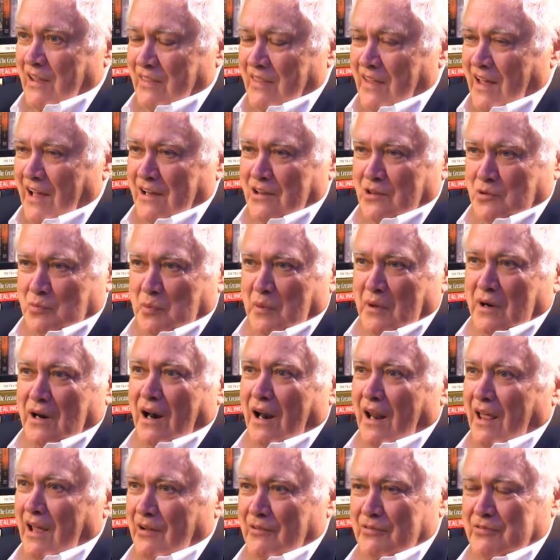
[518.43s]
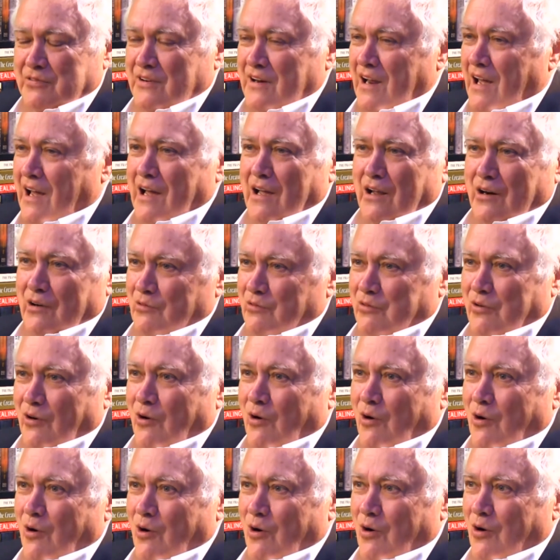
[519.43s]
That's been left out of
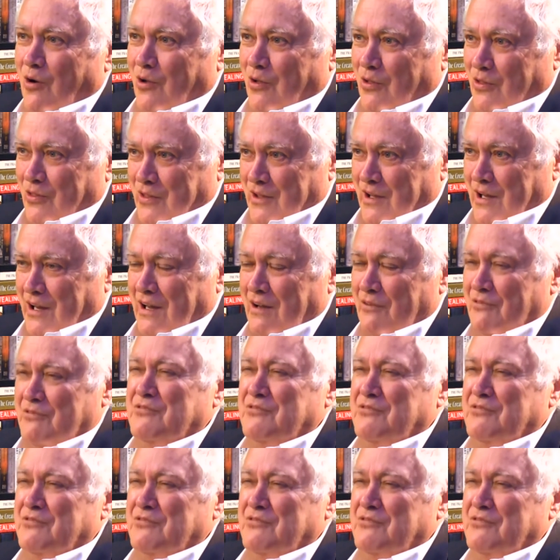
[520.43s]
all the